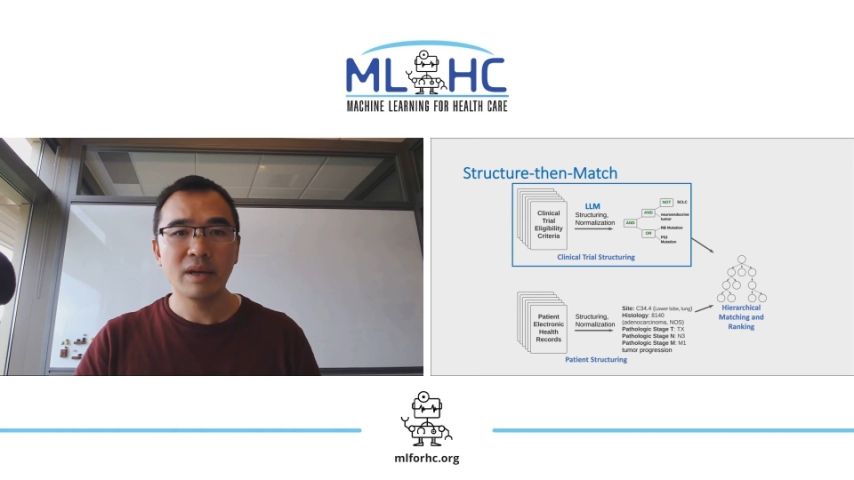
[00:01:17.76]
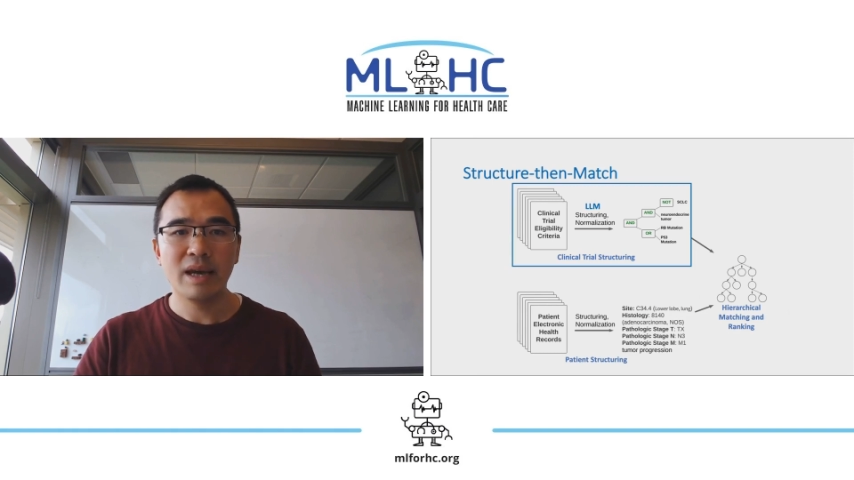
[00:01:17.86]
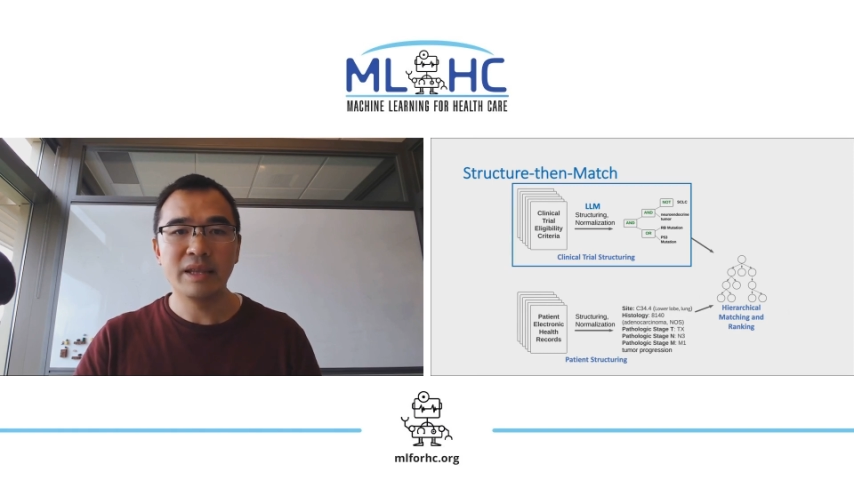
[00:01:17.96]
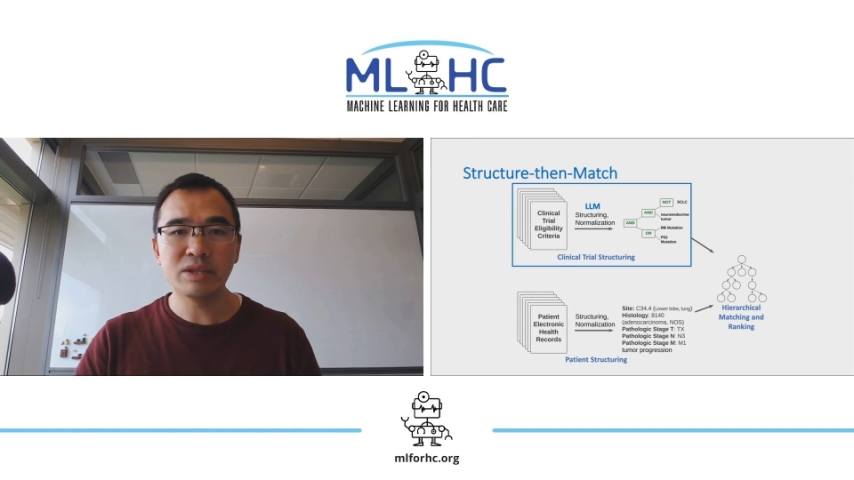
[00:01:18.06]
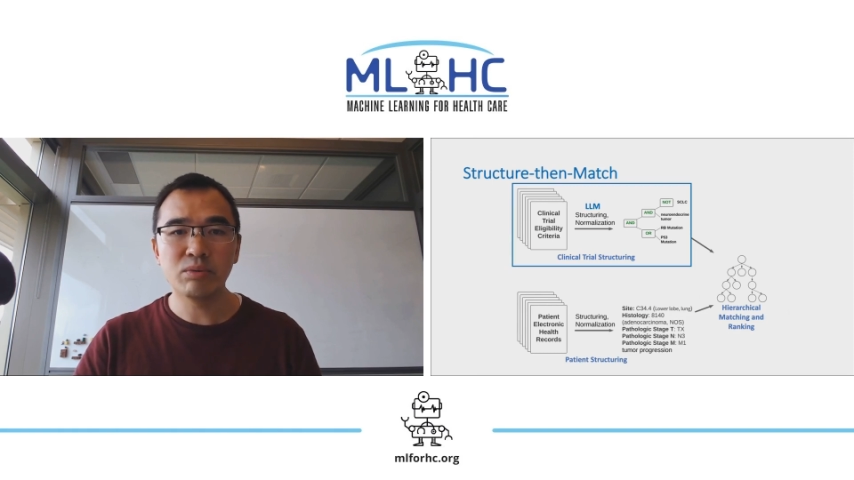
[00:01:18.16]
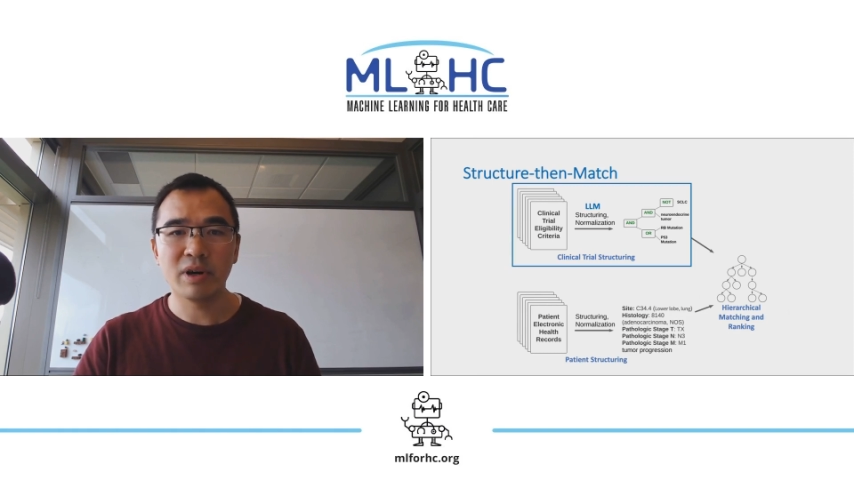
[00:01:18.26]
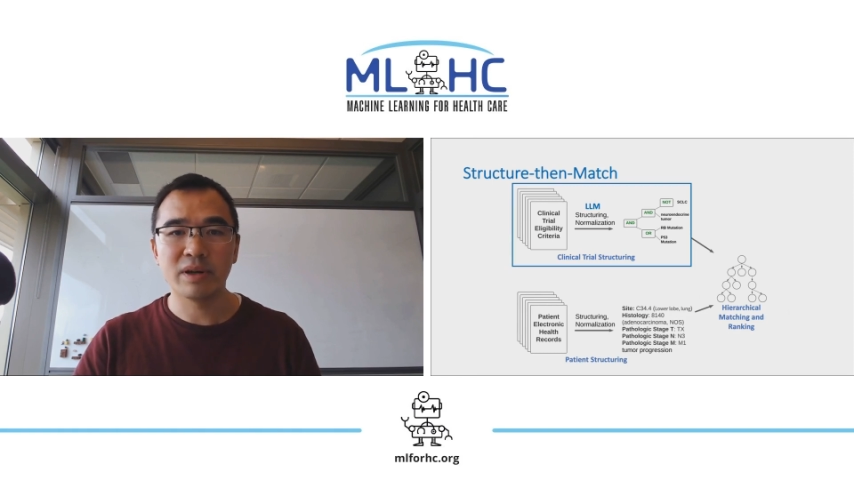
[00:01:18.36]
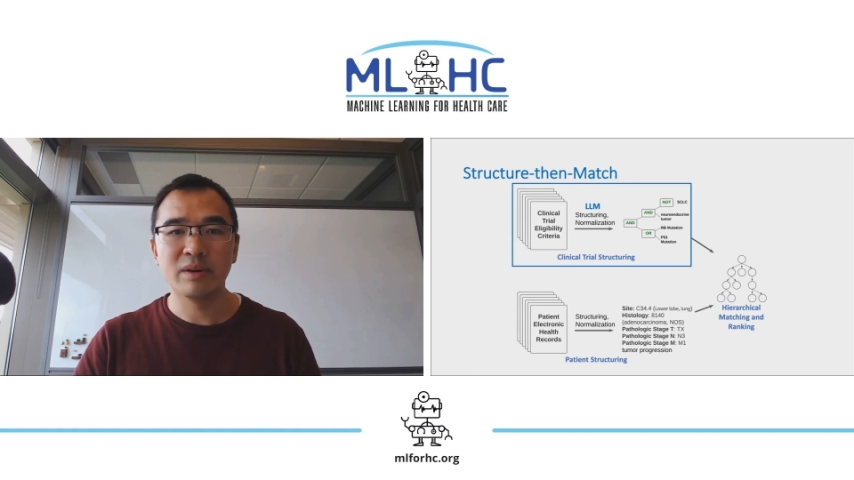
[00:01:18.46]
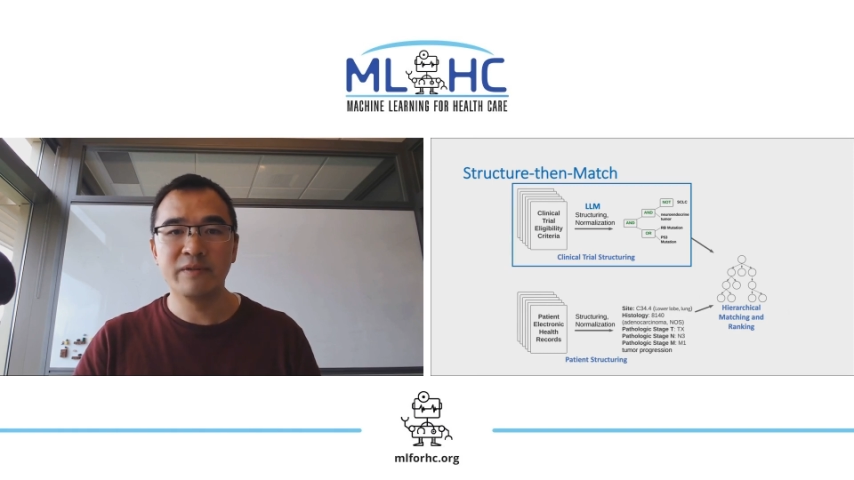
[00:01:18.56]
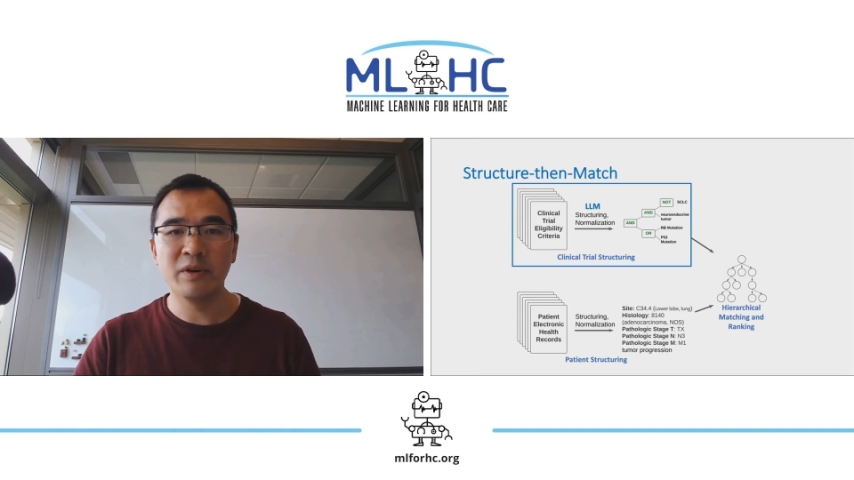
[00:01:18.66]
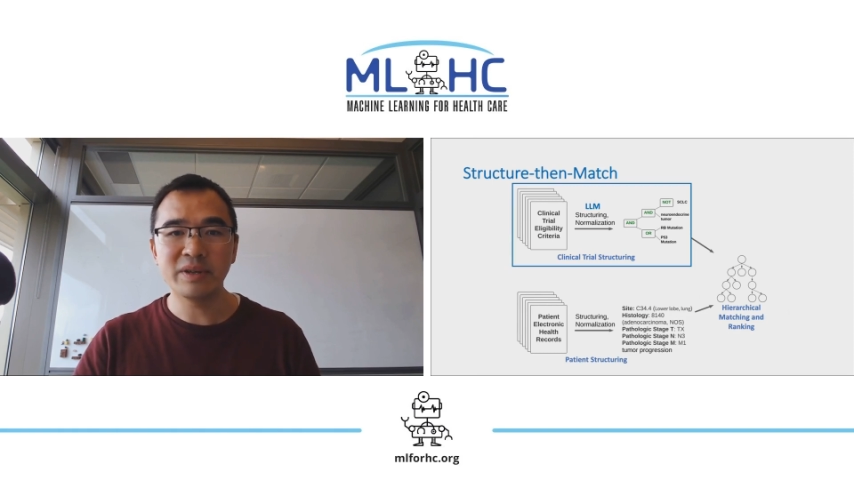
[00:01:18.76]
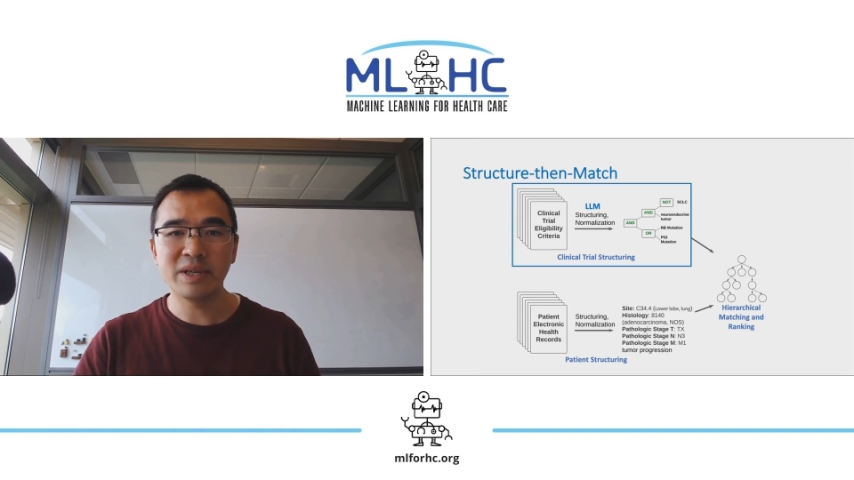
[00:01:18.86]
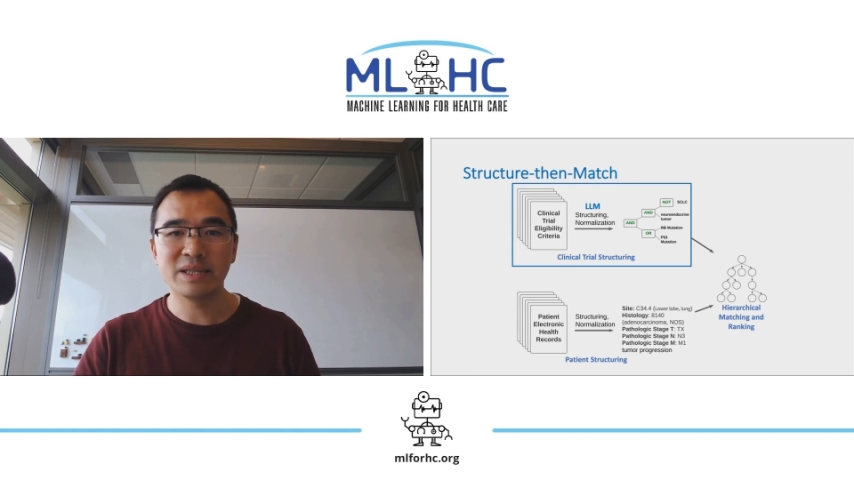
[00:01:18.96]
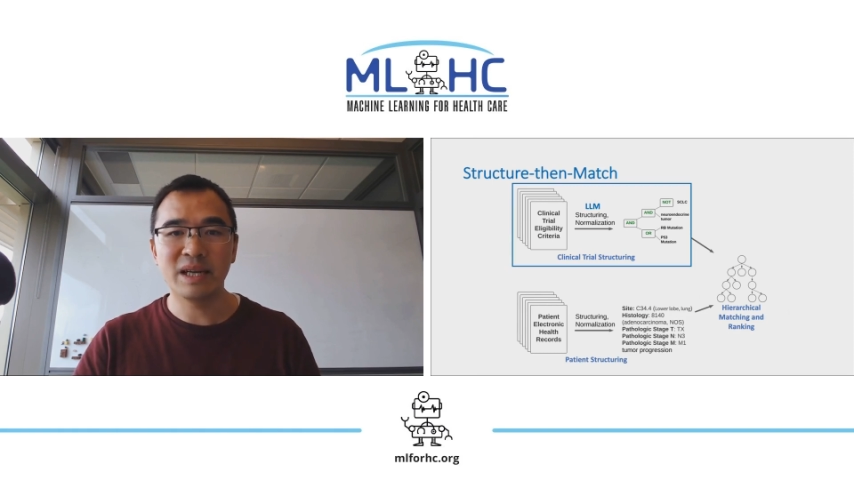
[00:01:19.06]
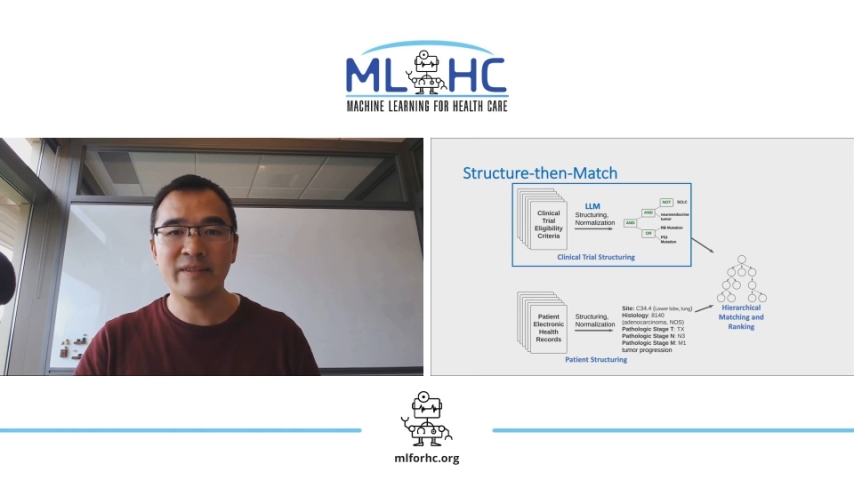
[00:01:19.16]
In this work, we focus our
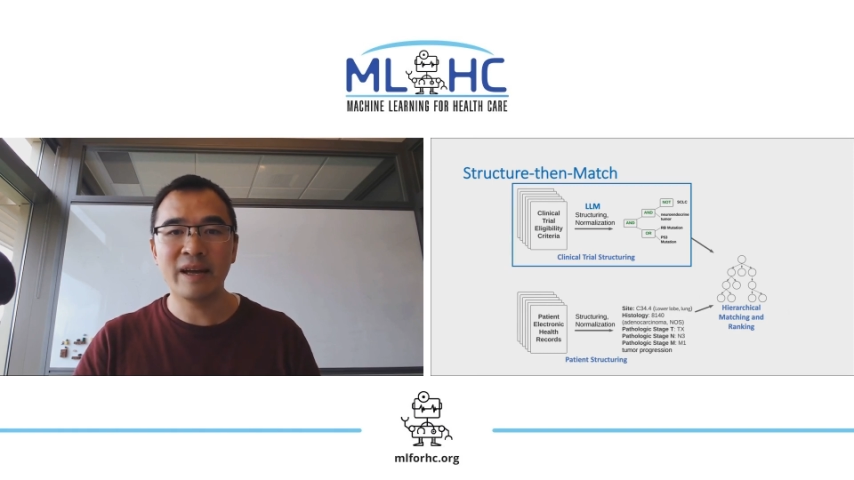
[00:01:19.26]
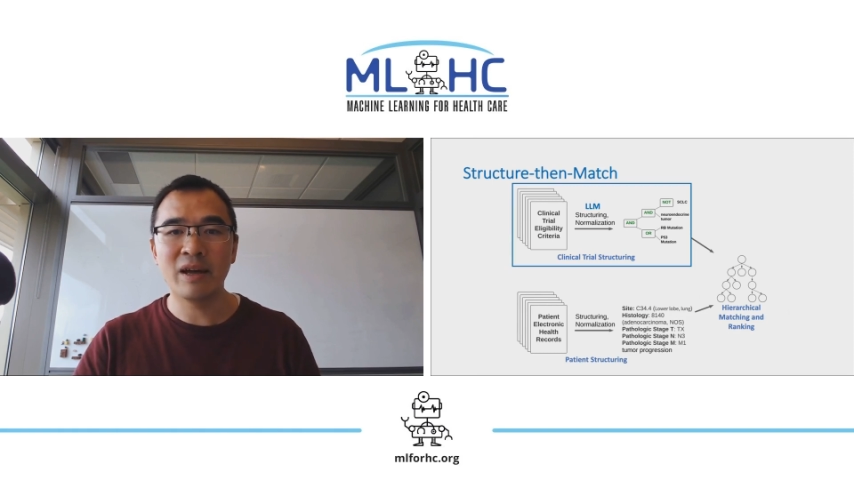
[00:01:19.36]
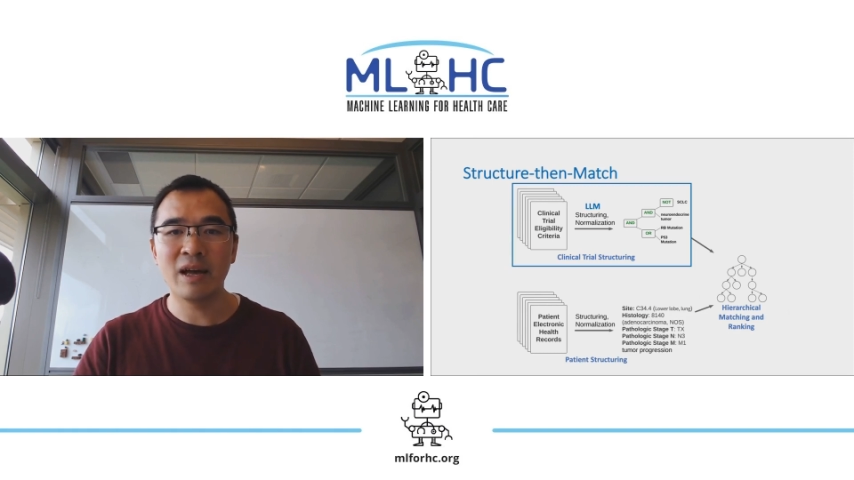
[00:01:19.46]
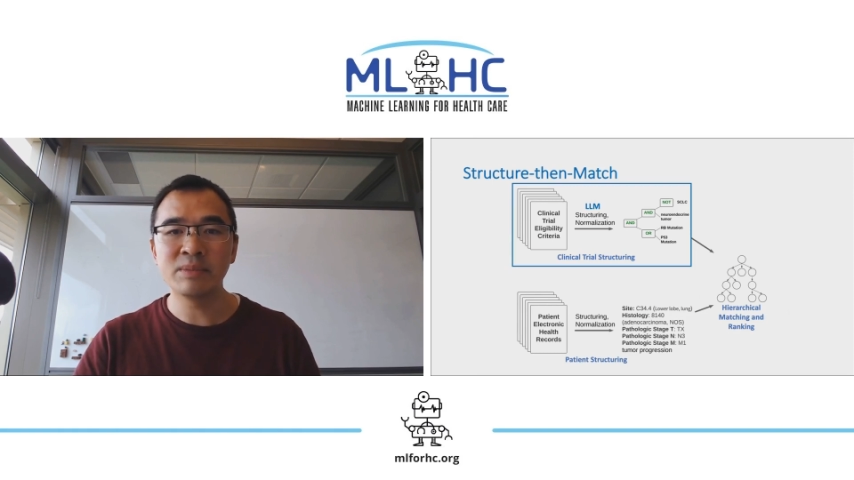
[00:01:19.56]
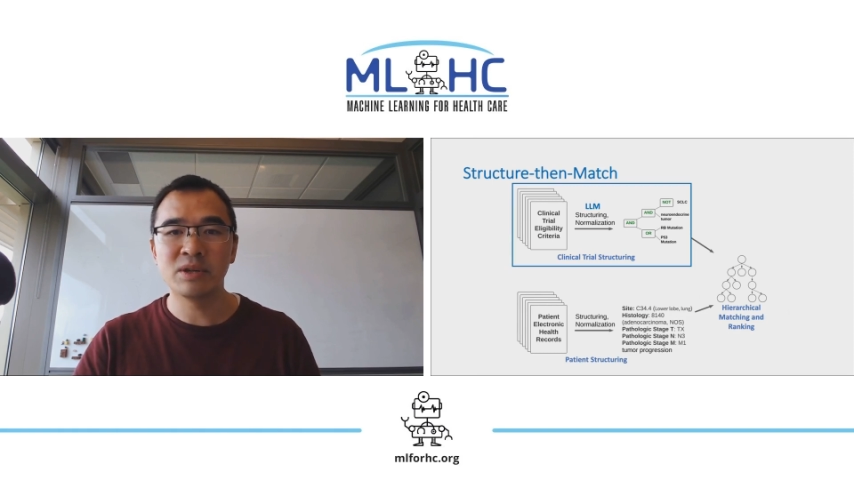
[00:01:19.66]
study of LMs